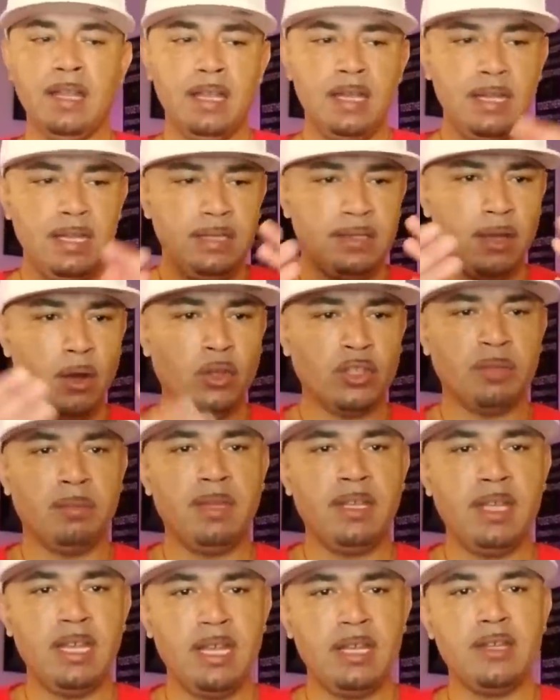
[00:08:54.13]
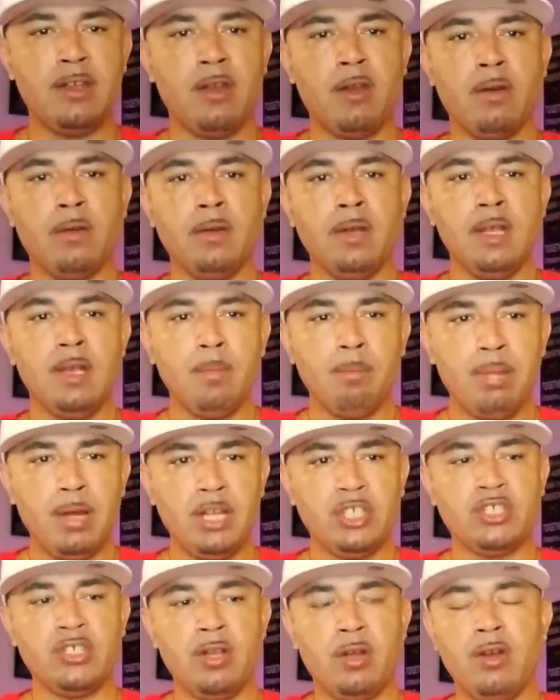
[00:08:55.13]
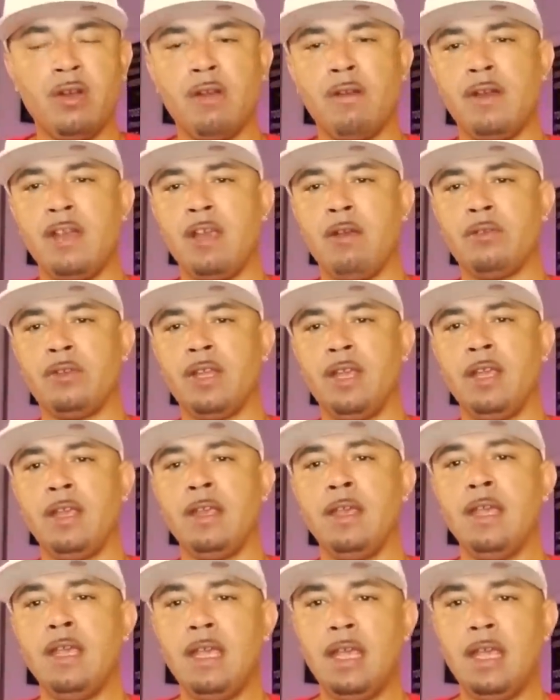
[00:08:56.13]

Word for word: he's ultimately hitting her, punching on her and everything.